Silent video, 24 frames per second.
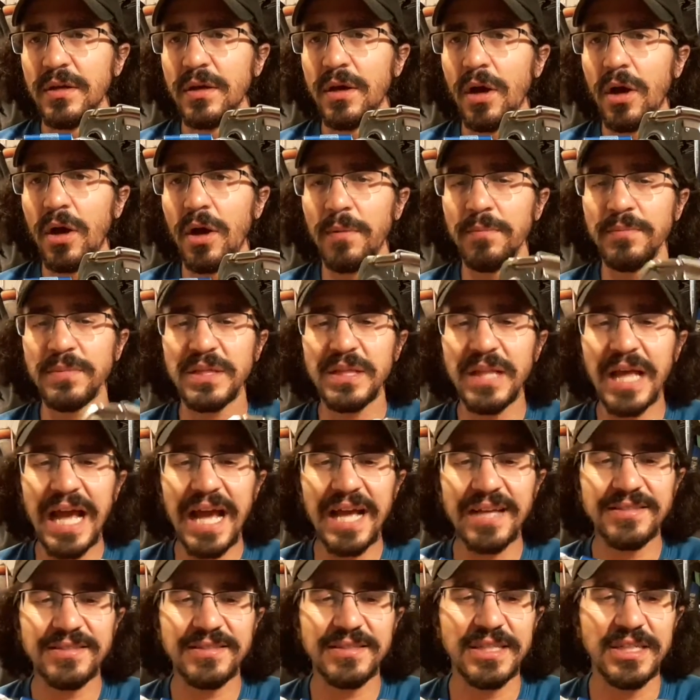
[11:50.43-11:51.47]

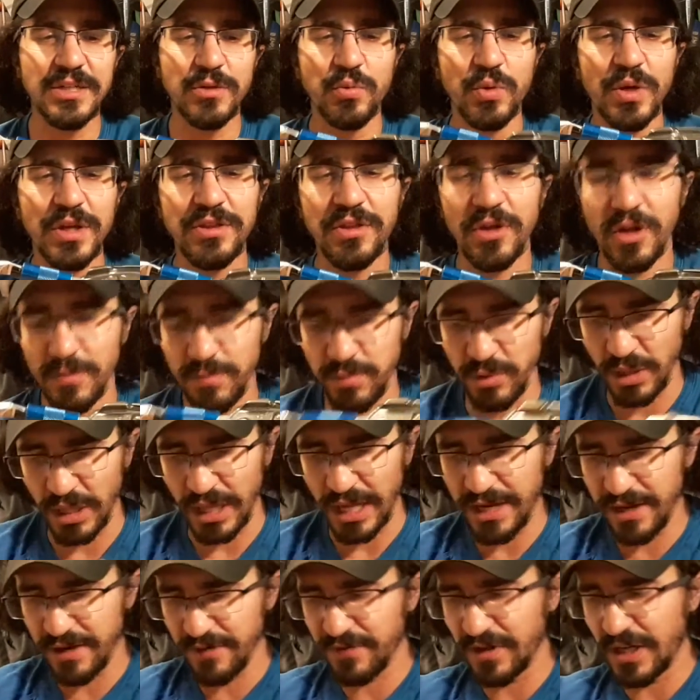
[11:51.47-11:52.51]
Lastly, with our
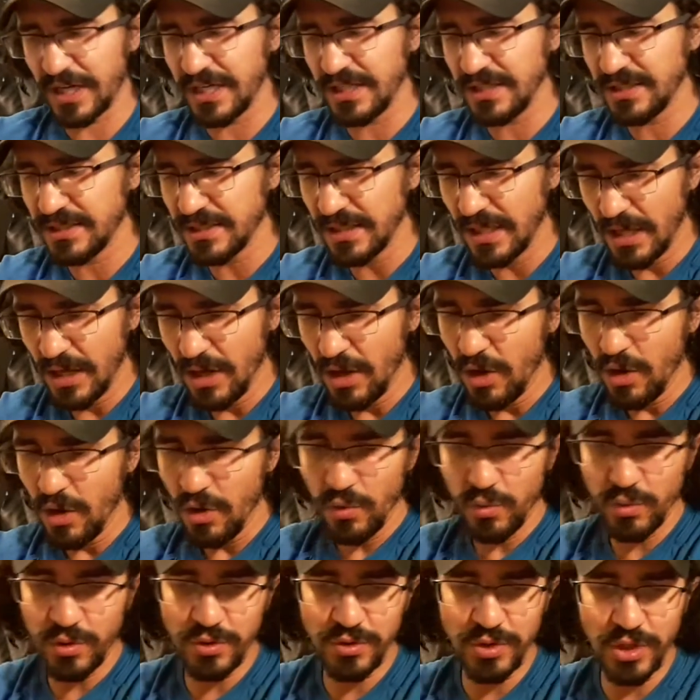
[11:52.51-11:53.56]
belay device,
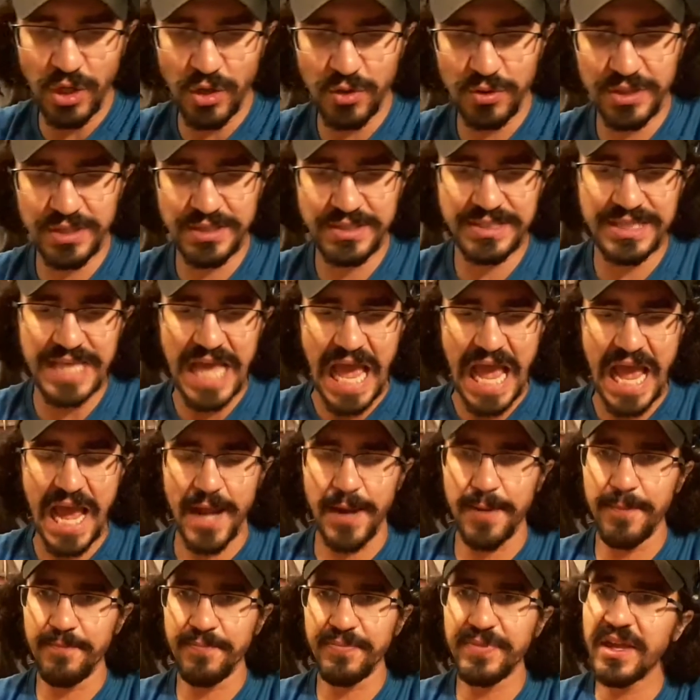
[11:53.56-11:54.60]
we'll notice
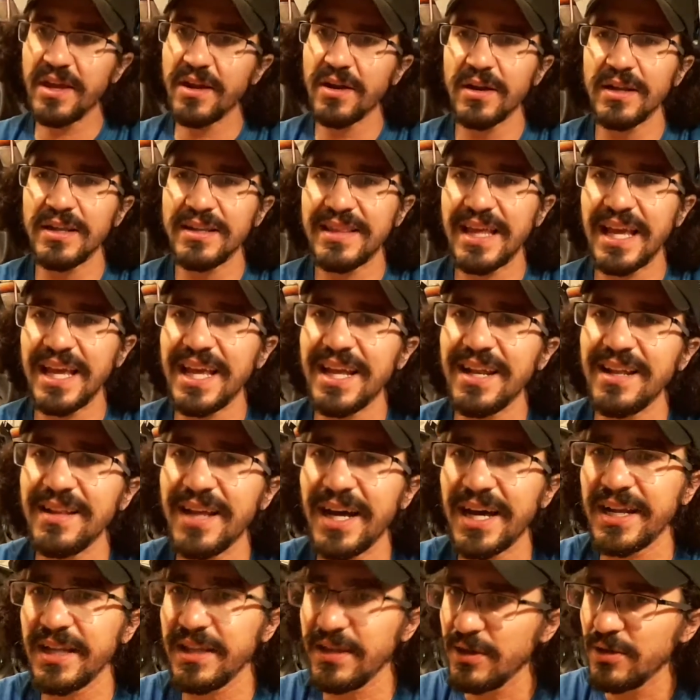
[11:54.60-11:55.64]
that they get a
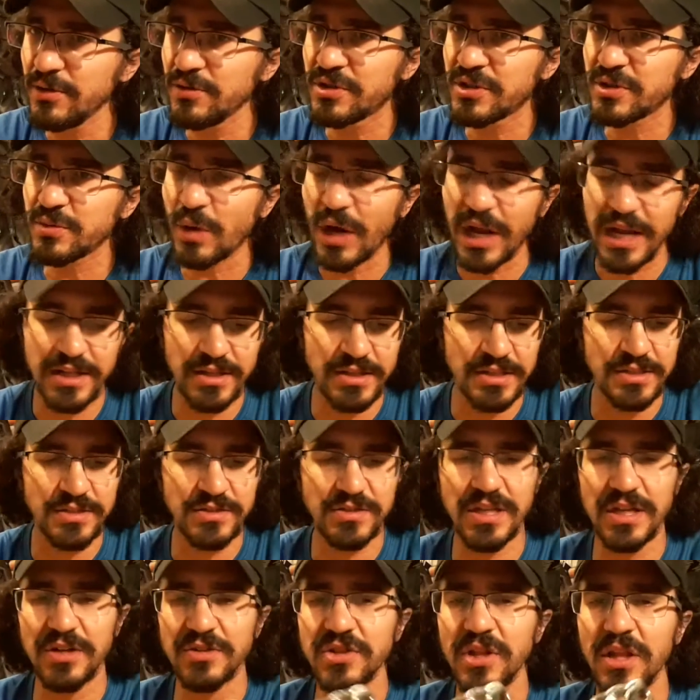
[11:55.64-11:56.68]
lot of use, right? And
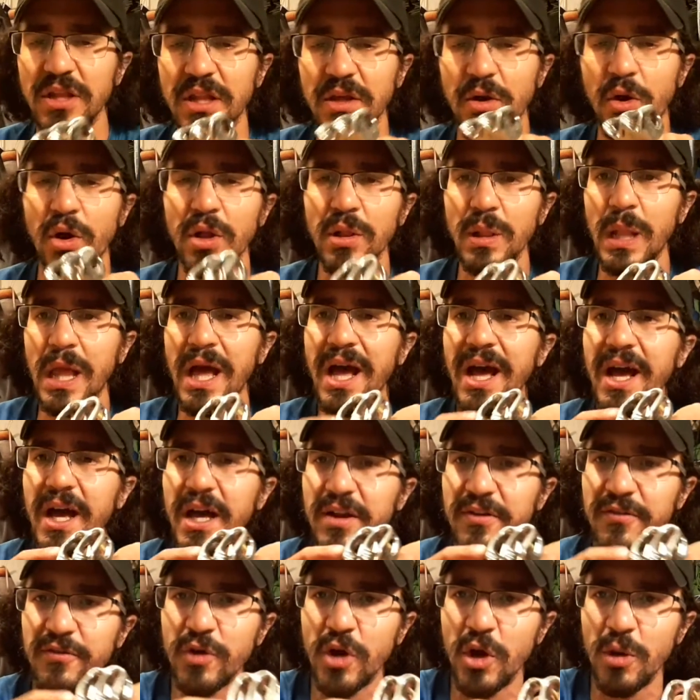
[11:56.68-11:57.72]
there's a lot
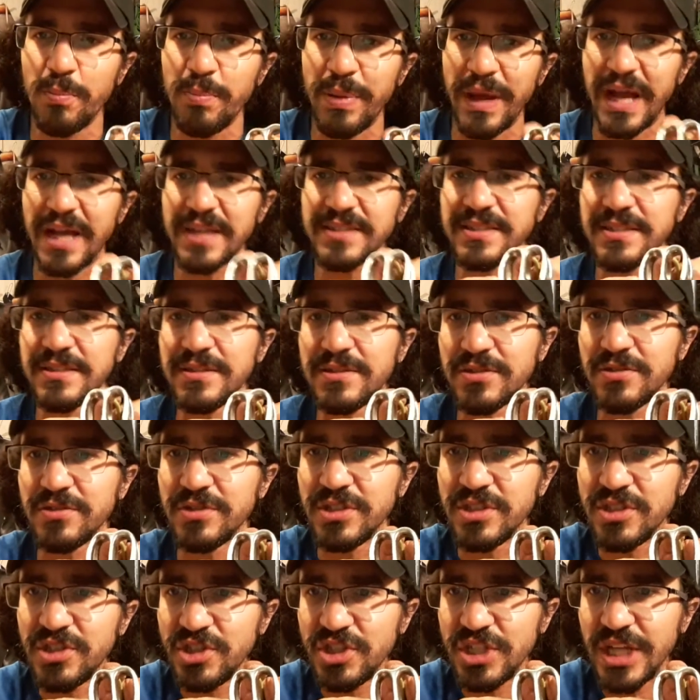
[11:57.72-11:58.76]
of rope passing through
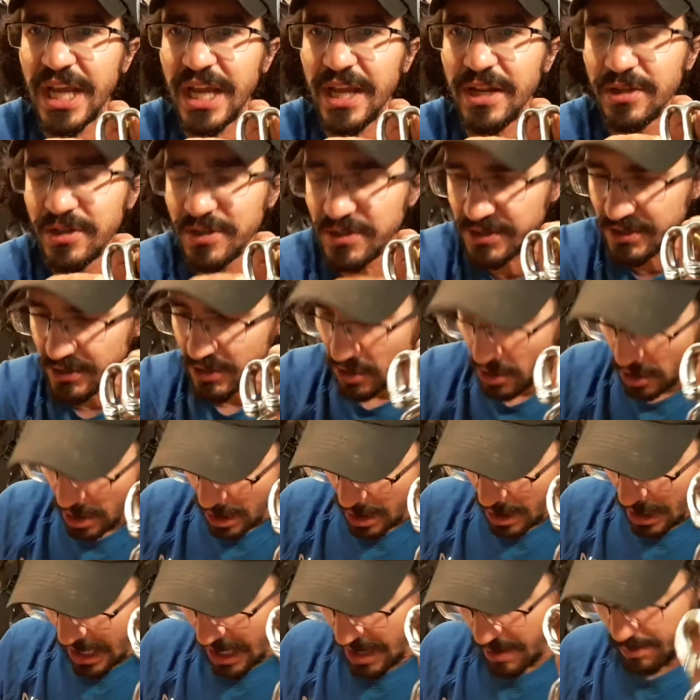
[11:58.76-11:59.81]
these channels
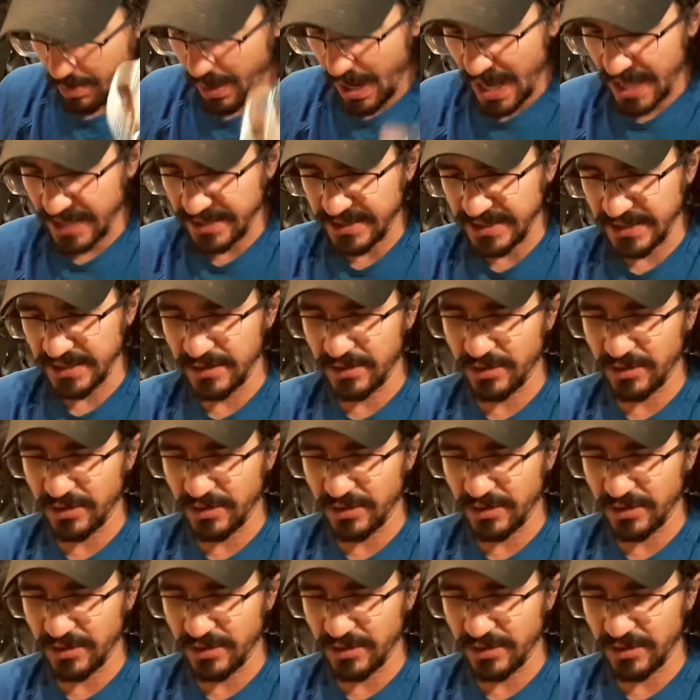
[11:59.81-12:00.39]
and passing